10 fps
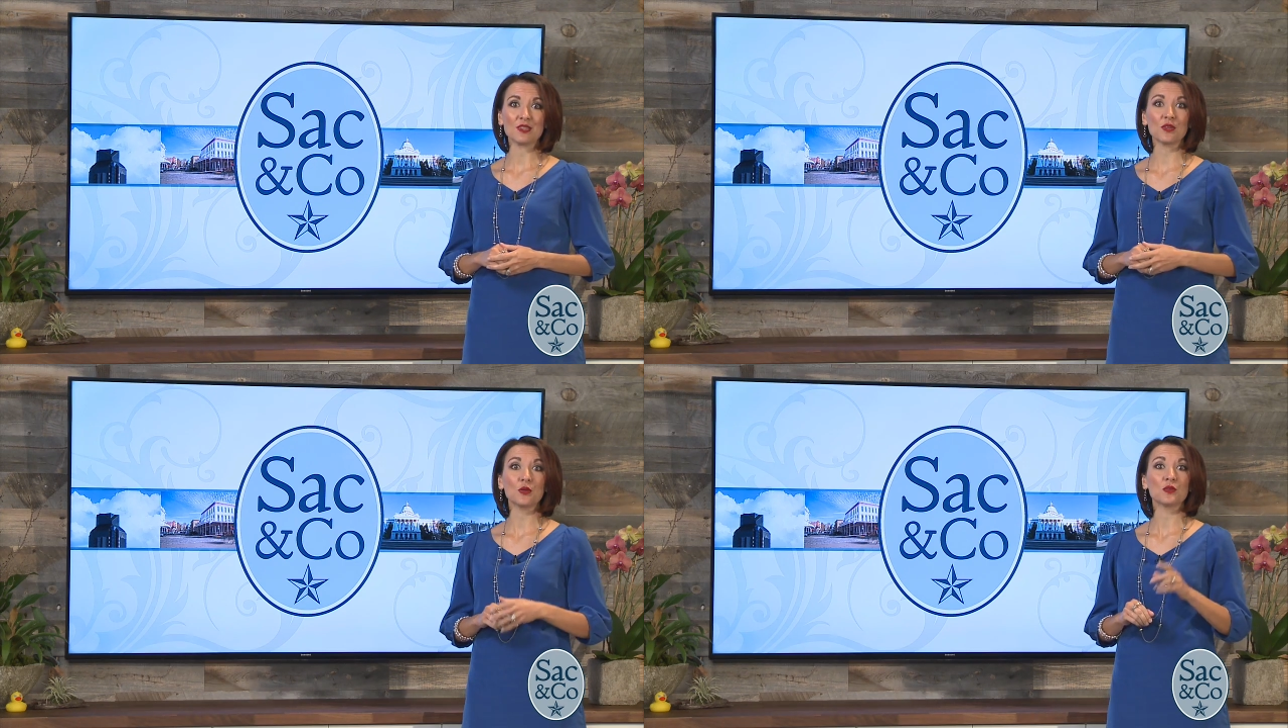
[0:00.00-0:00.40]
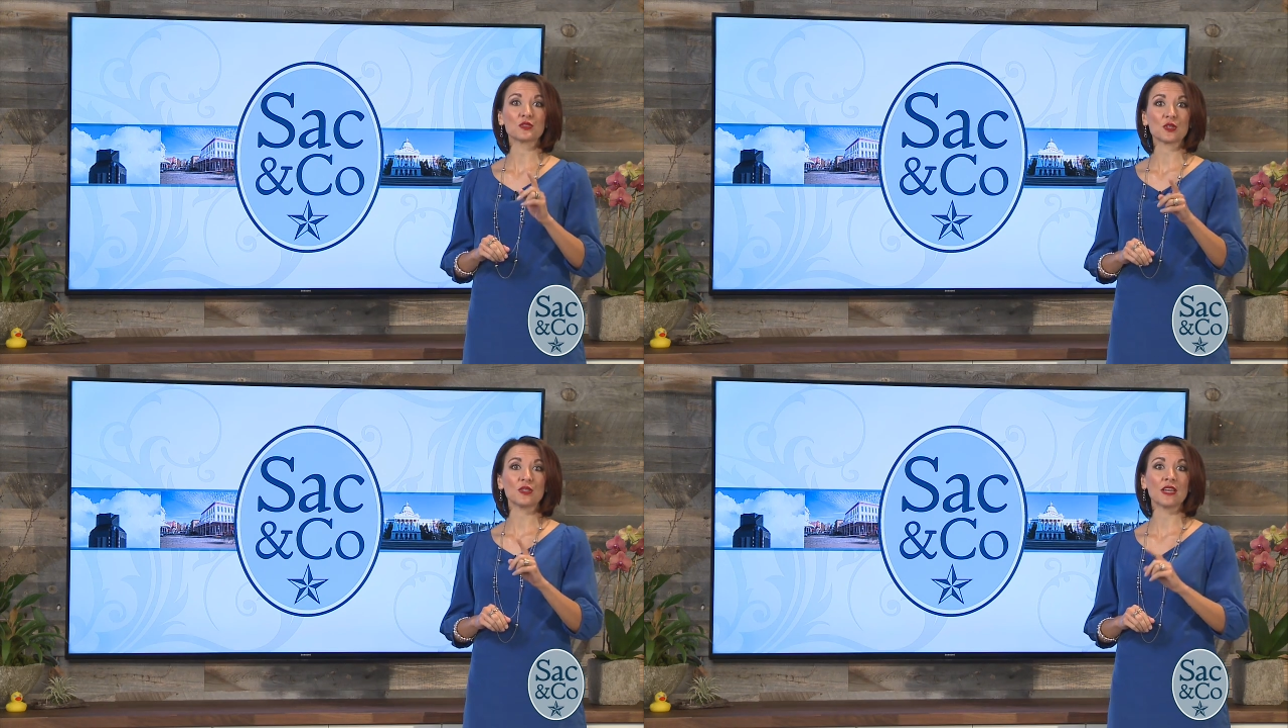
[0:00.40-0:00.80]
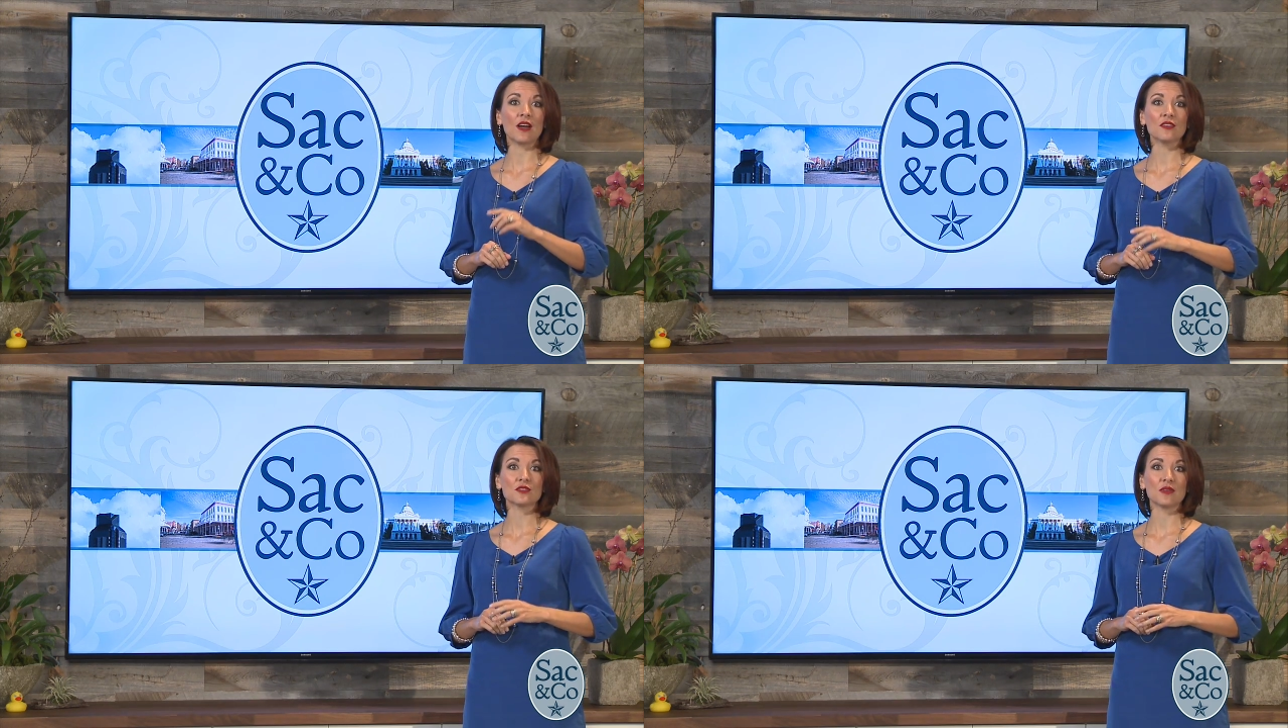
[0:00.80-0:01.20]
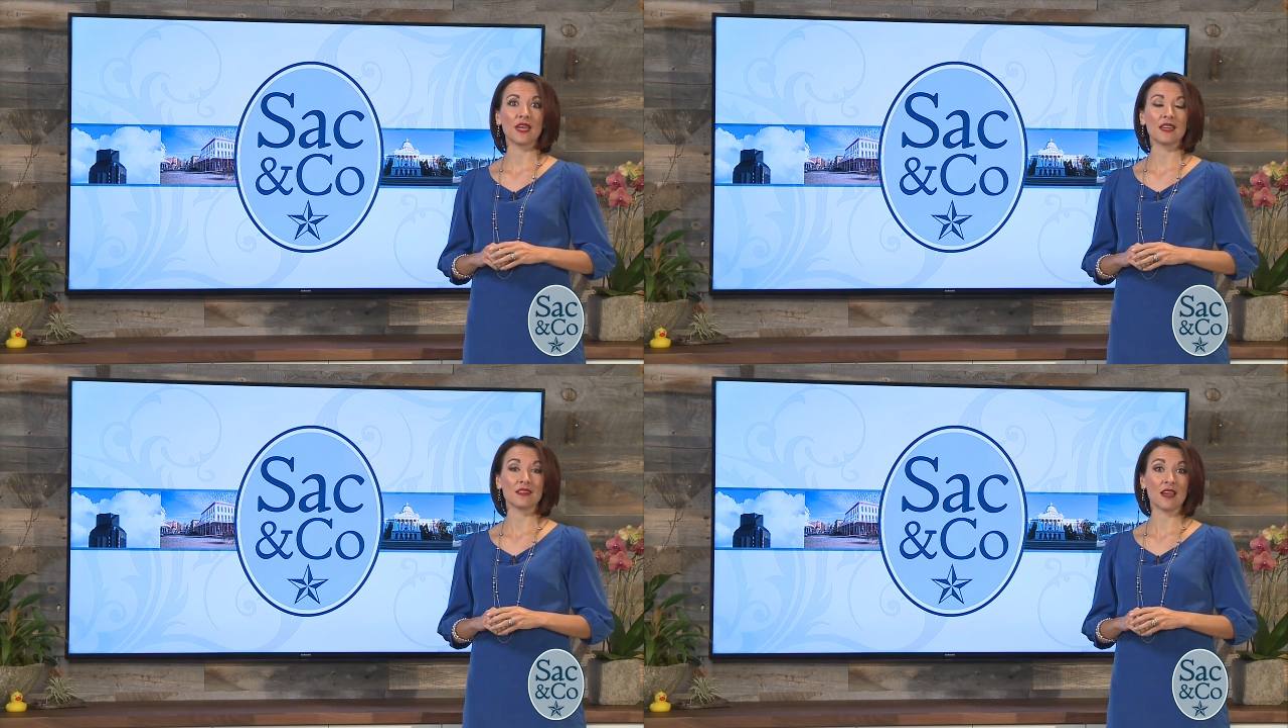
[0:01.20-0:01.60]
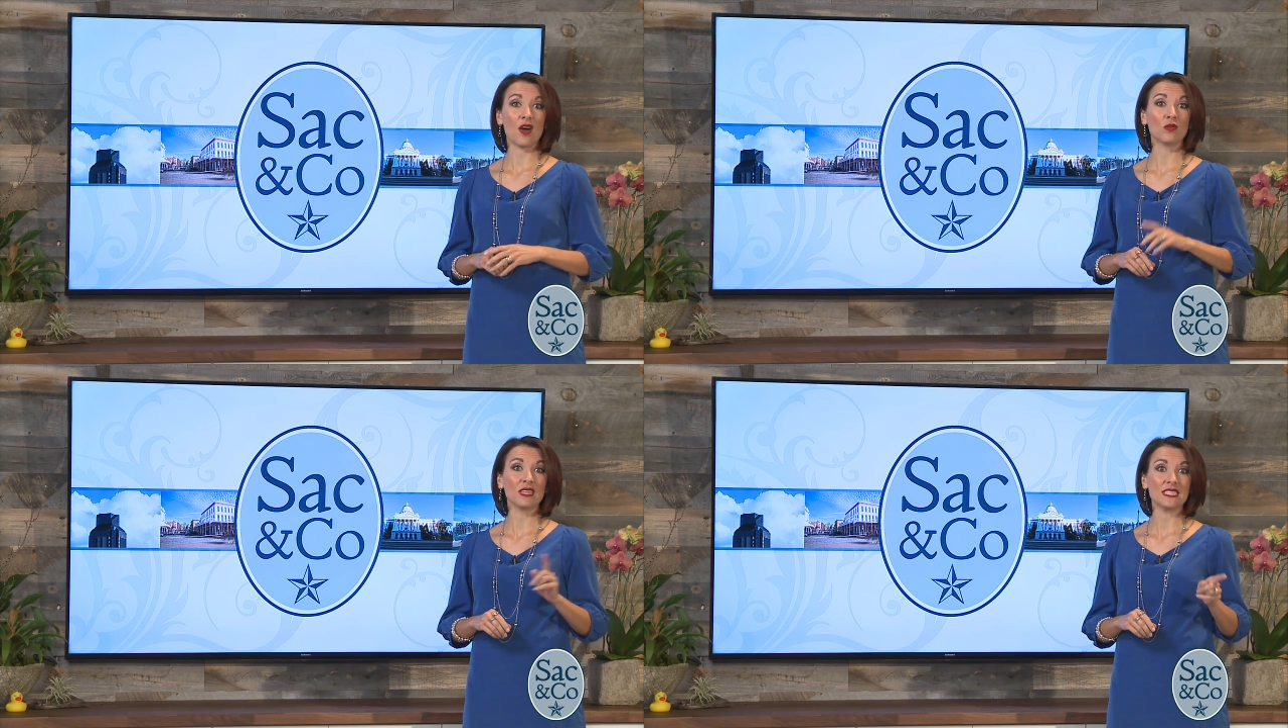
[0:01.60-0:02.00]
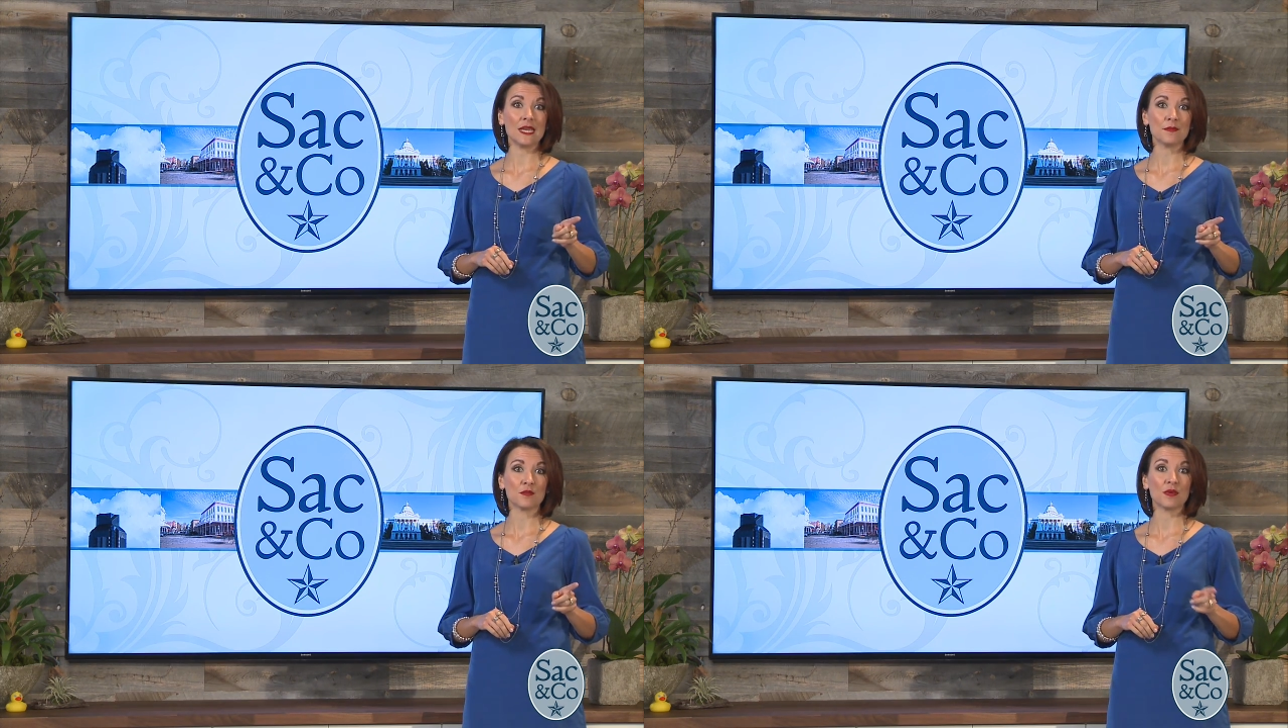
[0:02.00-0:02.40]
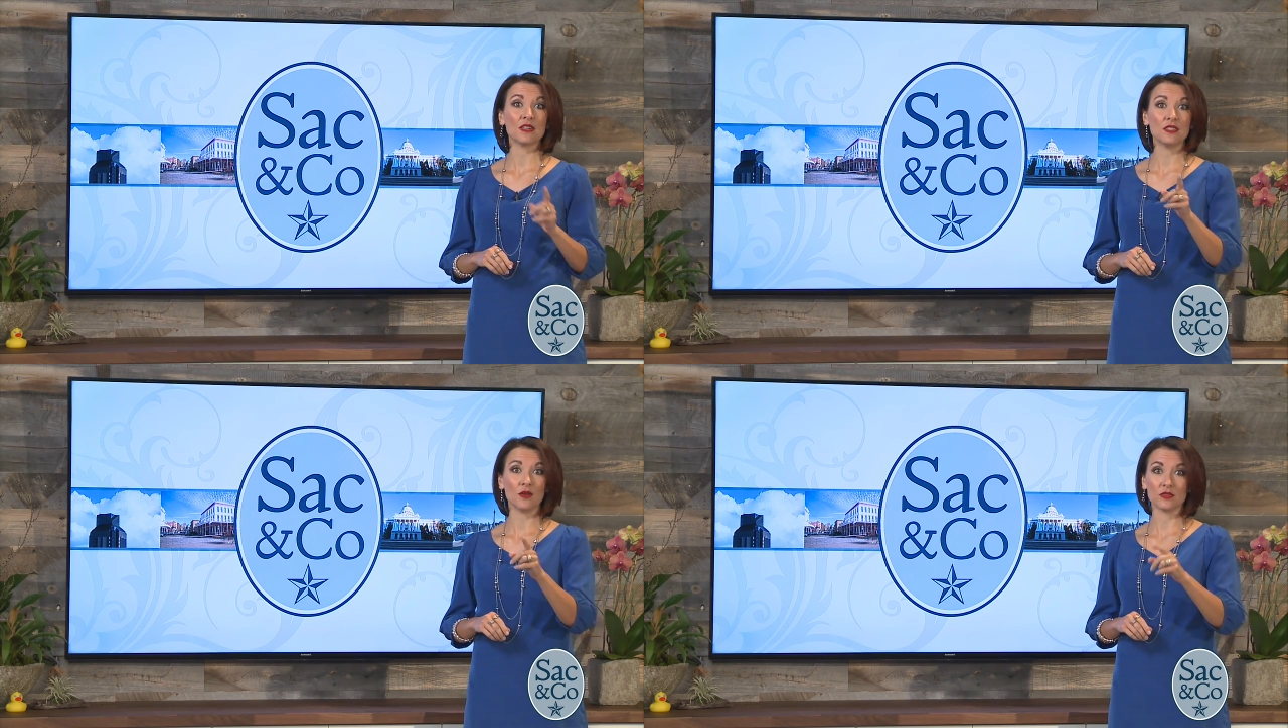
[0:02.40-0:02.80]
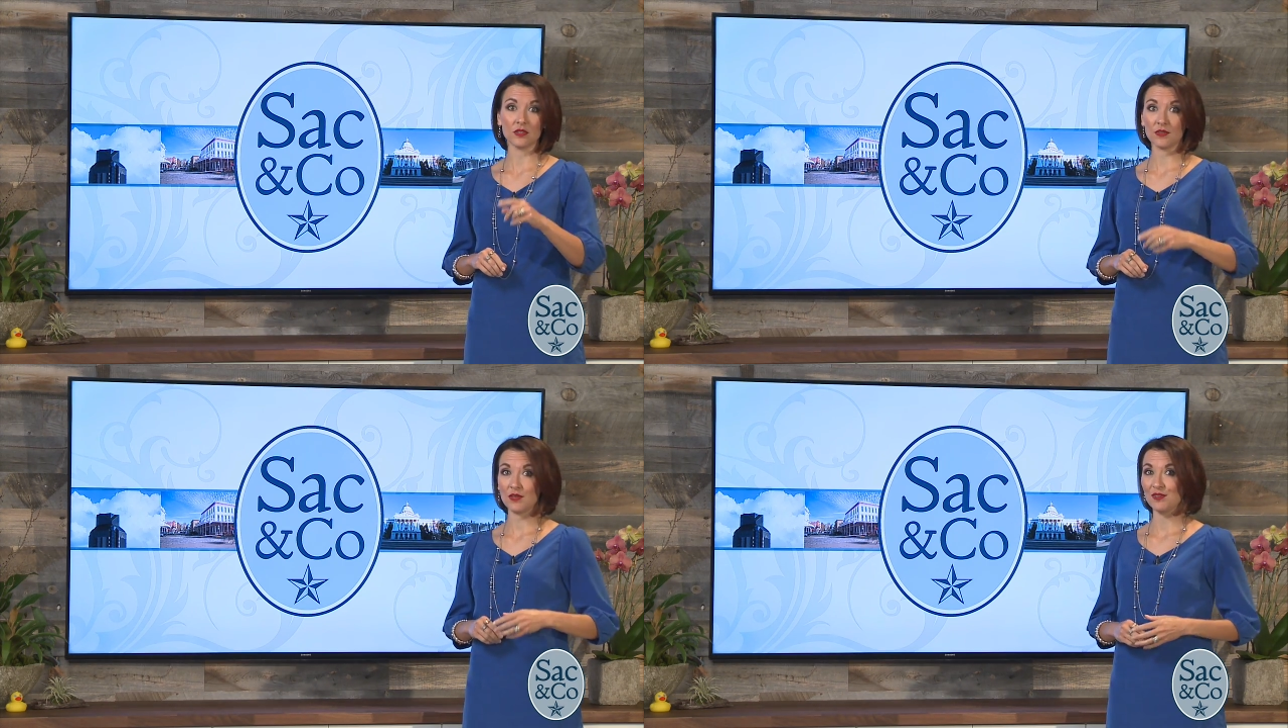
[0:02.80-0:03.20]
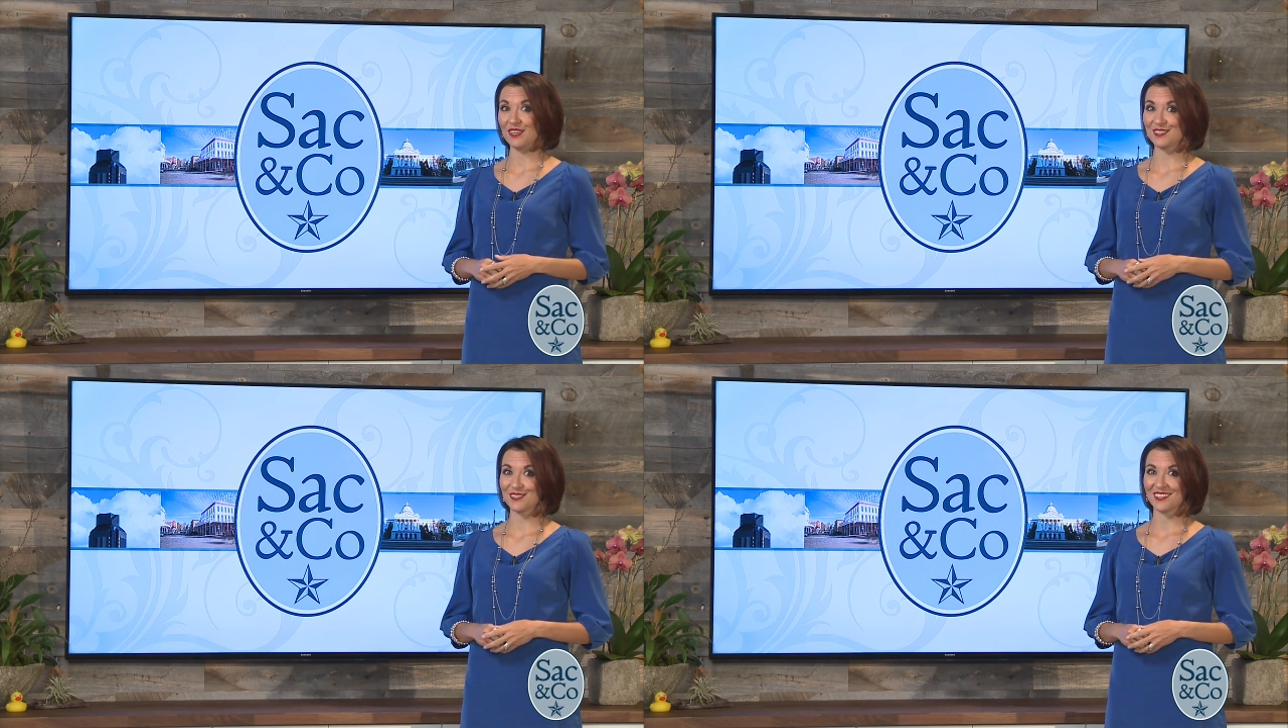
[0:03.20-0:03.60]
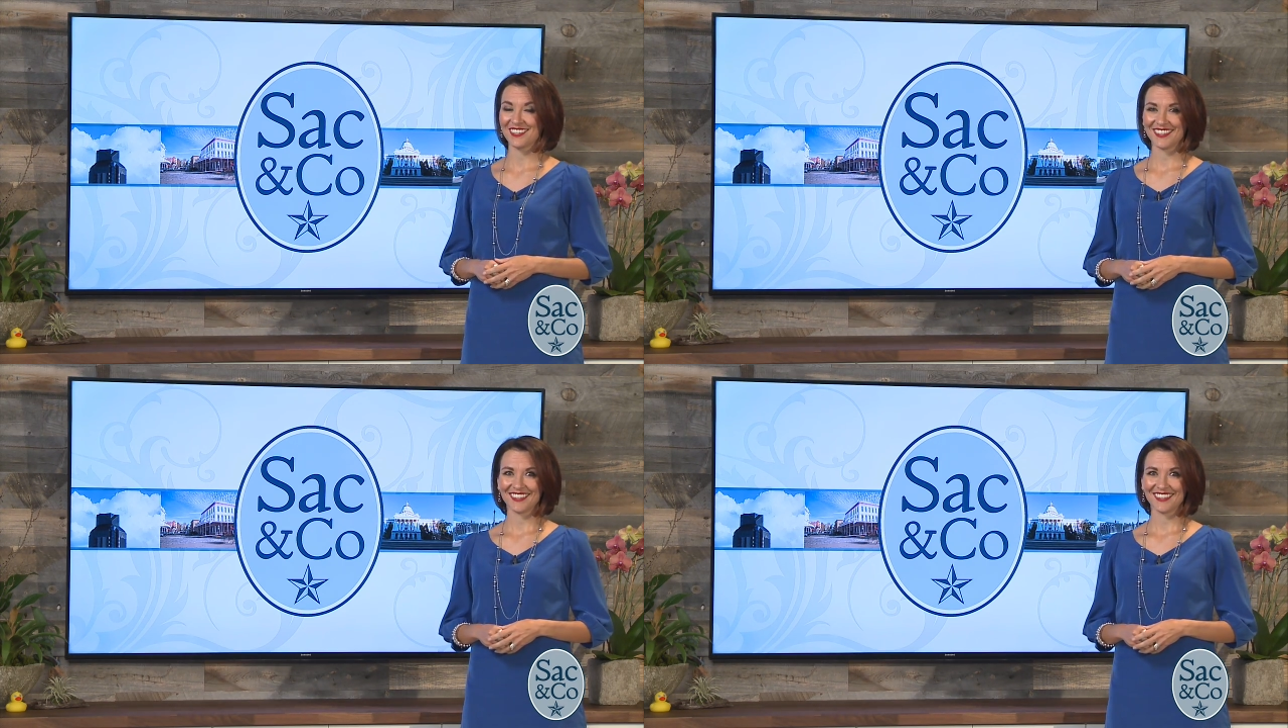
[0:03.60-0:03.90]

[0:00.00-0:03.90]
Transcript: So you will certainly also get not only tips, but a dose of cuteness.